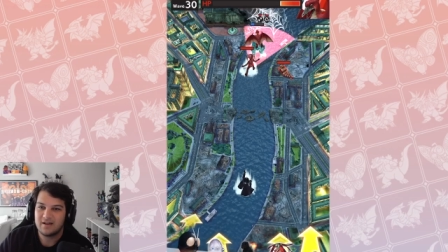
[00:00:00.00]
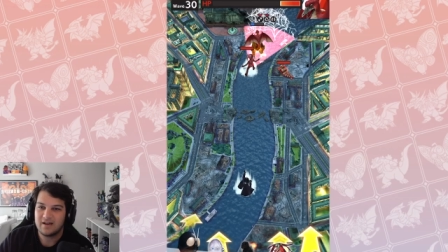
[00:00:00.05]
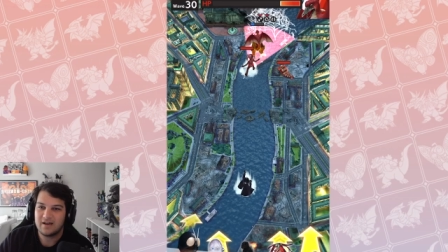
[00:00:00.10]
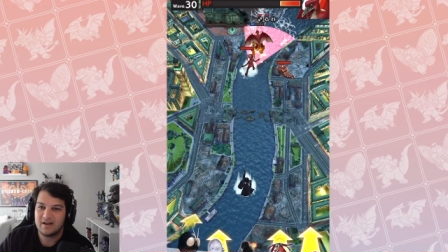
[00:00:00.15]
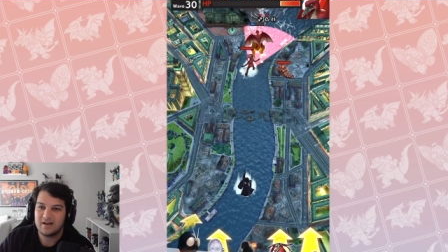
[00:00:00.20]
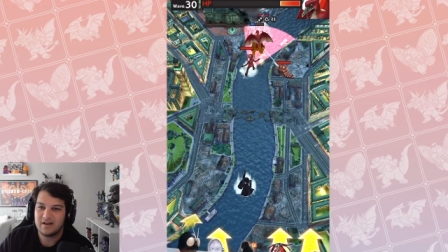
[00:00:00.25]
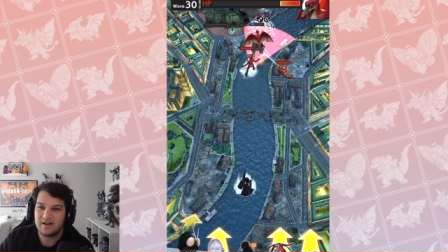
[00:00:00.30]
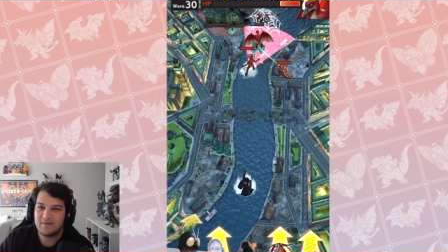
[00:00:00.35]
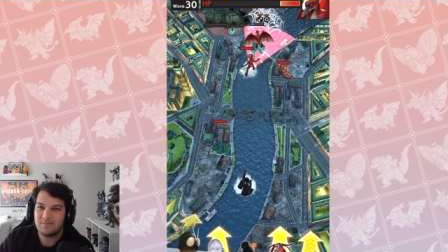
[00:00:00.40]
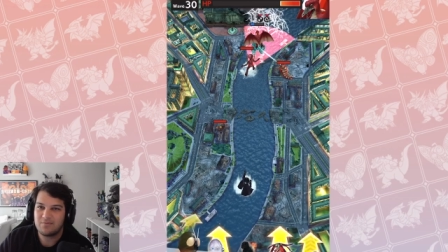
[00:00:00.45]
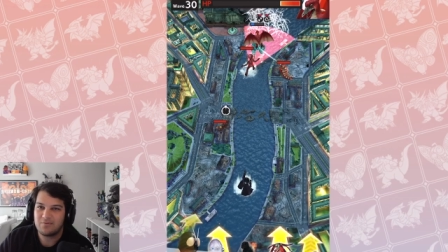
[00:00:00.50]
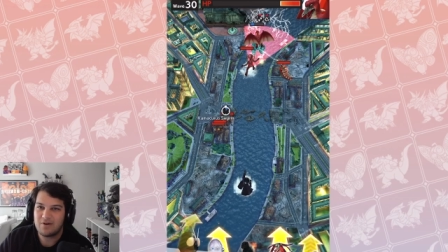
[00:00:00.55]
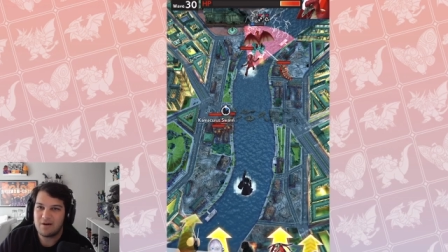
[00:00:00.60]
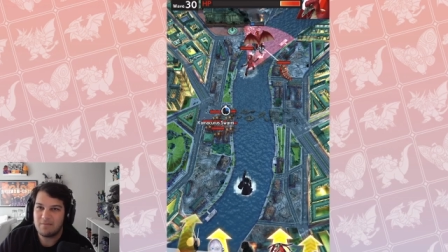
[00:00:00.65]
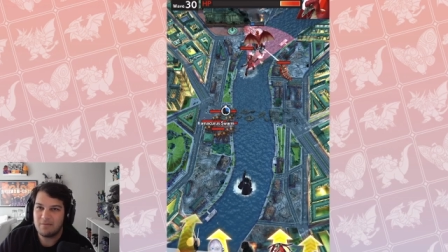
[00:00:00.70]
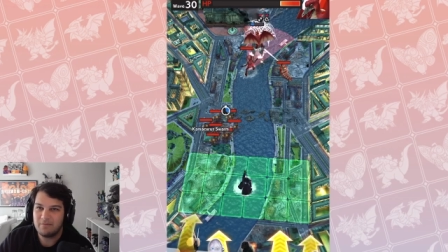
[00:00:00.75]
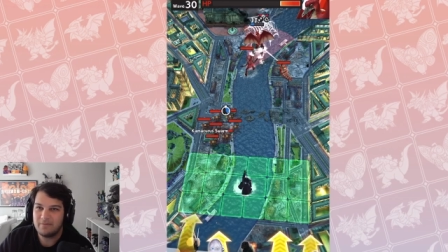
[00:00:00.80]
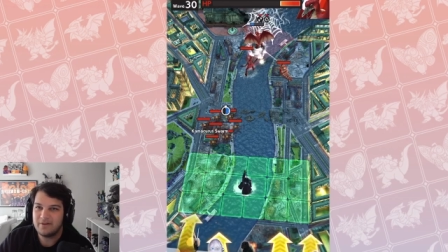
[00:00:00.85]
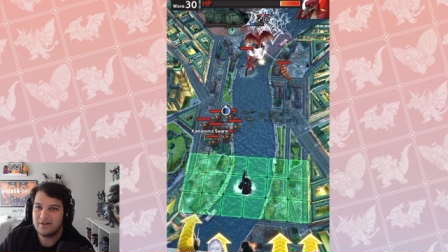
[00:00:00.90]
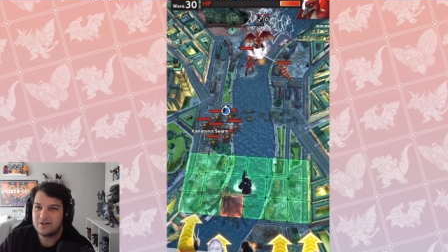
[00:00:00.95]
Uh, I
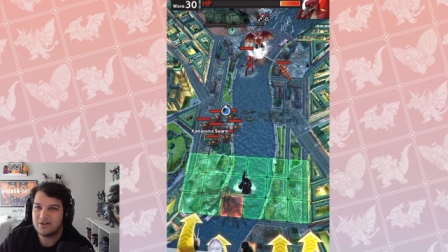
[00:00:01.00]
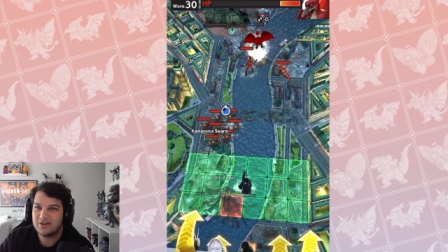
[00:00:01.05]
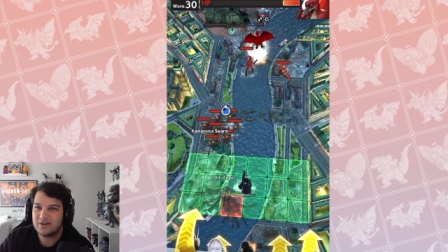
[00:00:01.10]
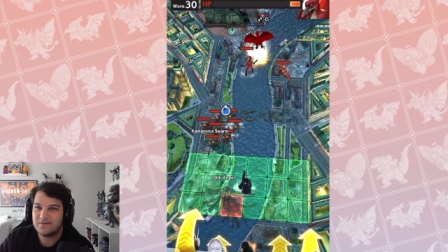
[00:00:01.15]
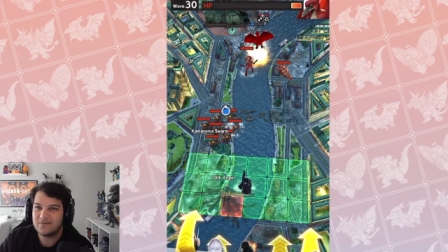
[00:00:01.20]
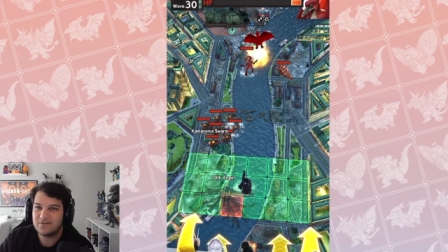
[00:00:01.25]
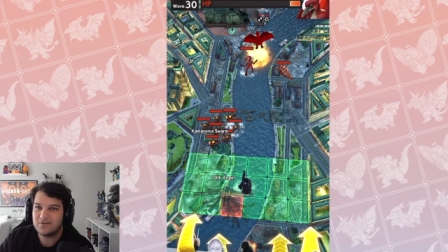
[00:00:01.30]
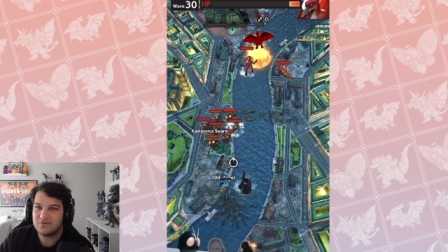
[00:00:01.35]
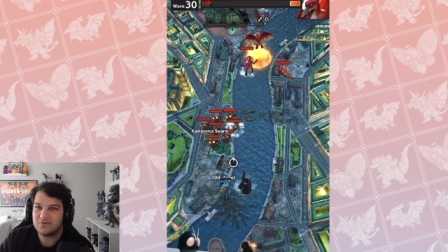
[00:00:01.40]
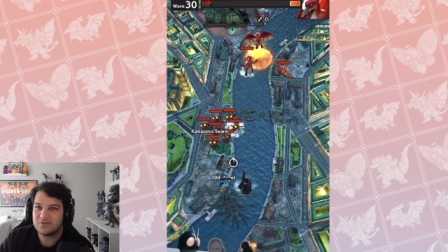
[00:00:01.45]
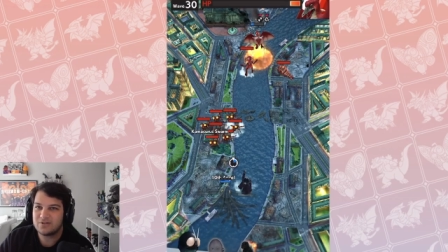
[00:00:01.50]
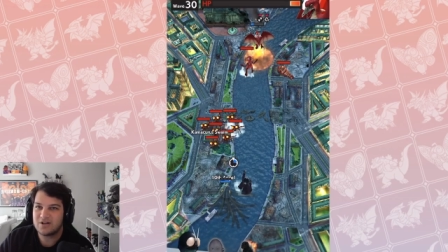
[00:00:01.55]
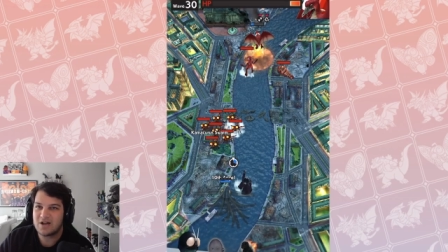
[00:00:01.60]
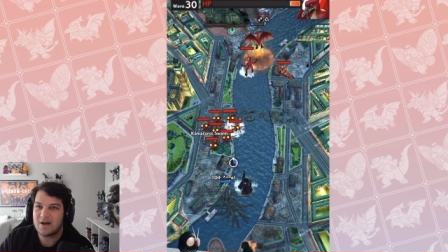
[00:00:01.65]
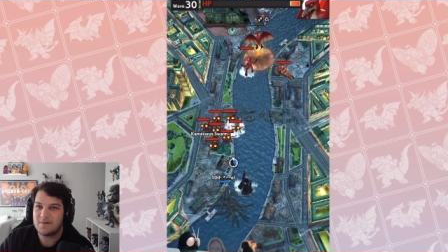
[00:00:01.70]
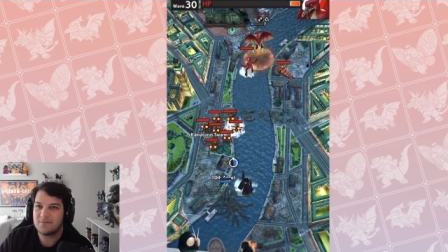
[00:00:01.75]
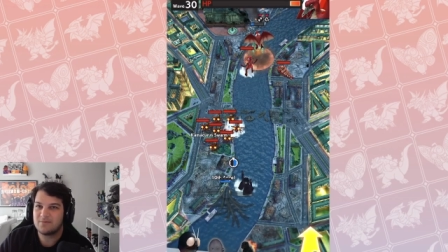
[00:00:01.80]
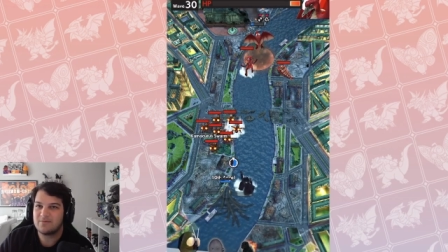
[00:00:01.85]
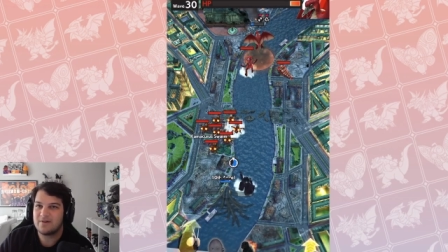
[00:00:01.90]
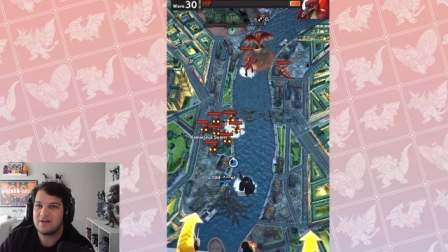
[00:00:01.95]
probably could have used
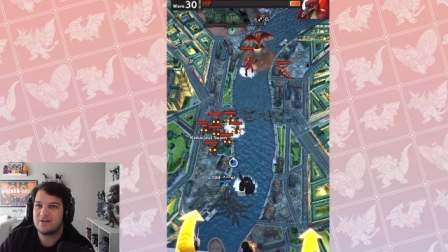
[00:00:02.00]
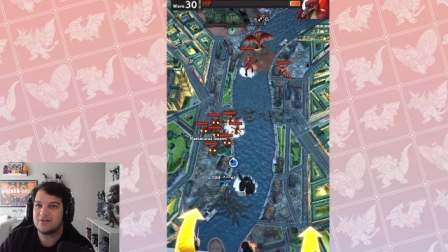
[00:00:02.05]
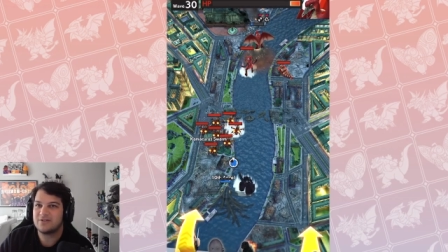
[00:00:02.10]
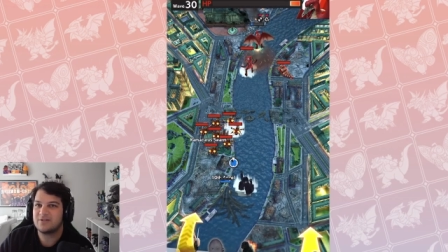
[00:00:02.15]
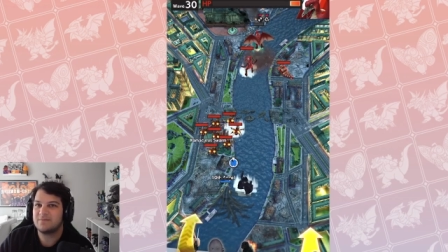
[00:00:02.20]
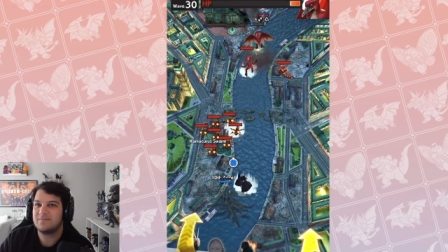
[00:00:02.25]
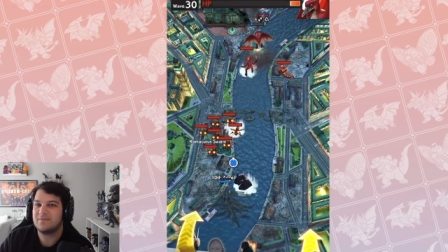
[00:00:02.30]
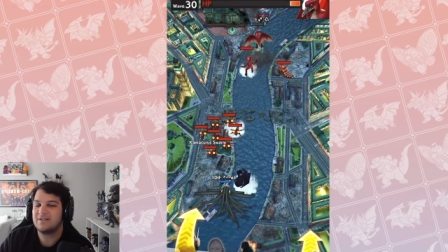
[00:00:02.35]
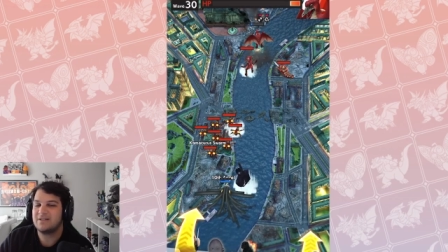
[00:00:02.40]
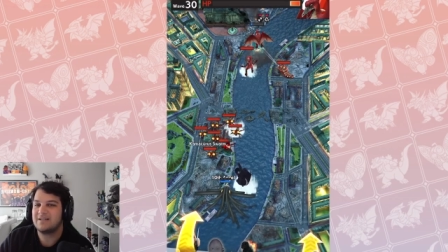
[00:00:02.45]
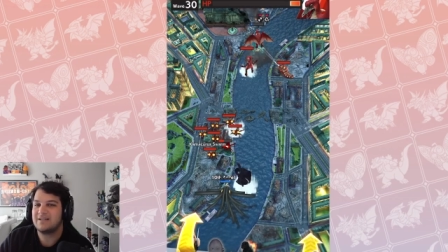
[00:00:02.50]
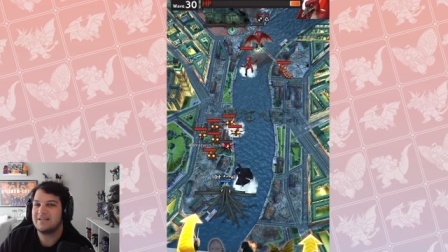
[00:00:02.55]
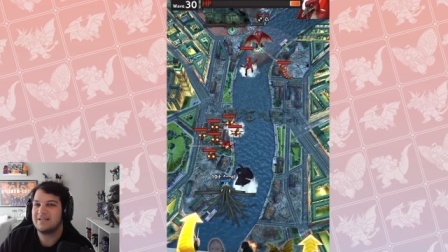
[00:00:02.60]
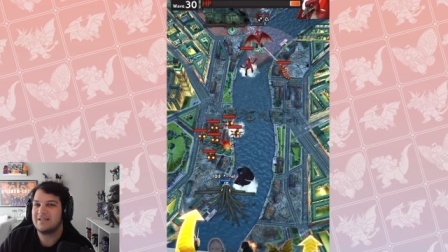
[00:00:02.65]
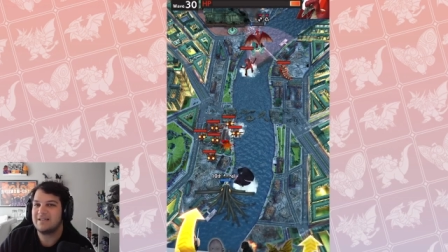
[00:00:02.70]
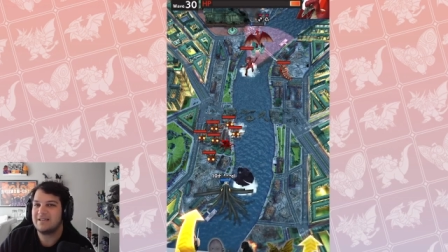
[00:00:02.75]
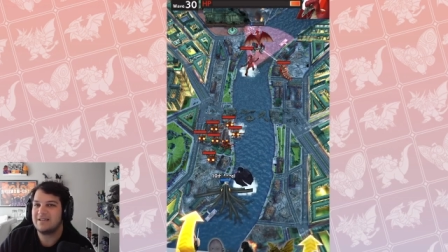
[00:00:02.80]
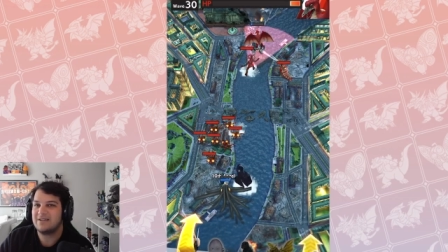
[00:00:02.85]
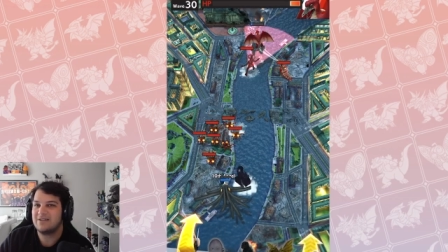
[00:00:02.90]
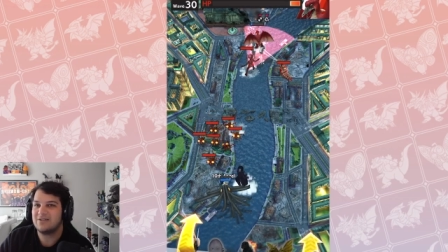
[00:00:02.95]
Kamen Rider's
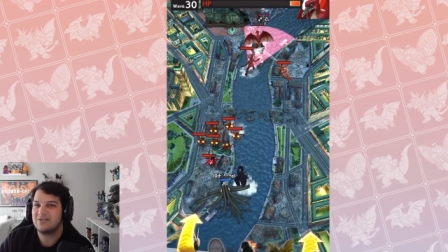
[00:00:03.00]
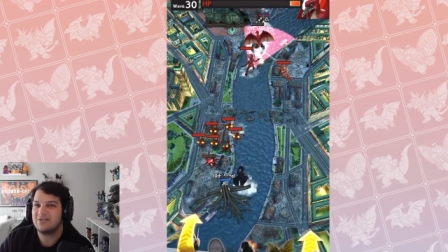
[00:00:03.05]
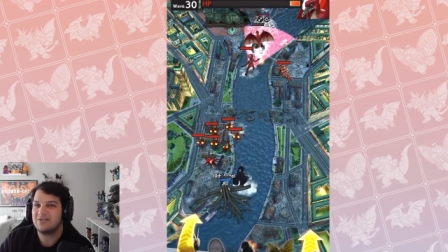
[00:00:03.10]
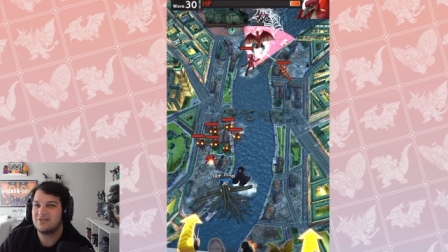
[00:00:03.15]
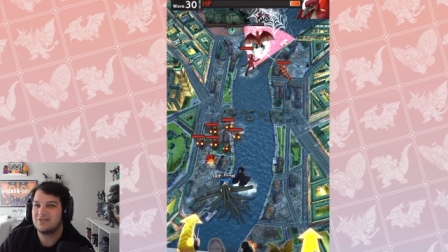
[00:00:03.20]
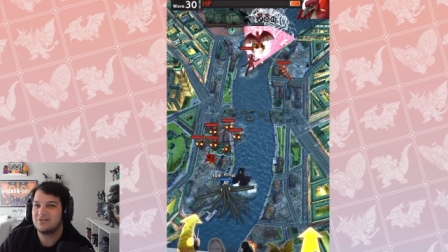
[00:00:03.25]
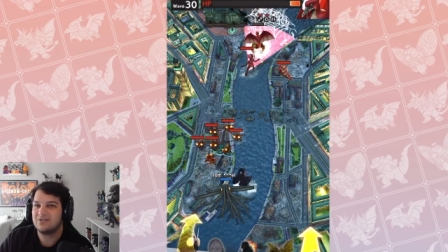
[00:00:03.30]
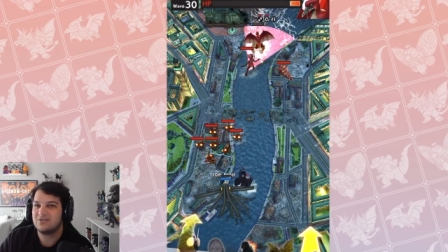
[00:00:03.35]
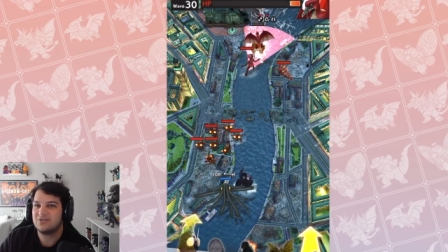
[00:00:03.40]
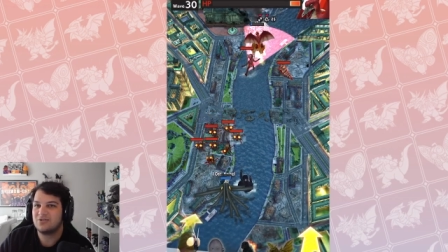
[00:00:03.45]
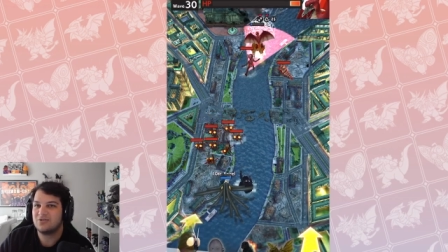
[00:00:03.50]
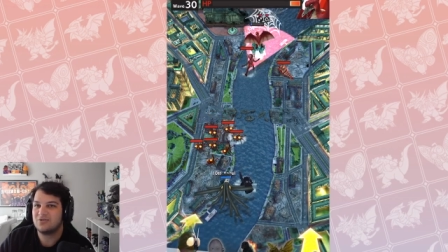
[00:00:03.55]
ability here